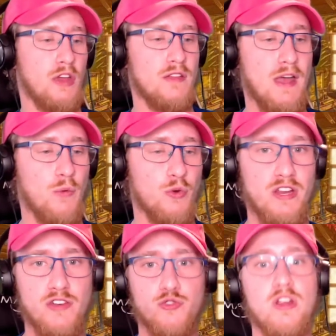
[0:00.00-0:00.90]
and that would
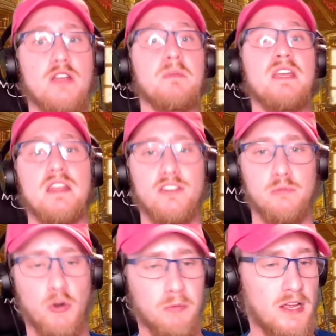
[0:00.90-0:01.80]
intrigue me into
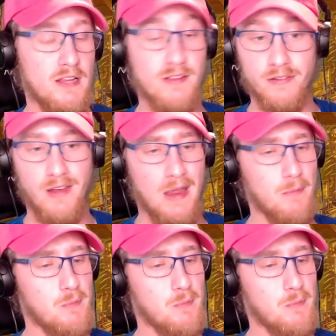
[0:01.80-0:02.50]
more playing this game.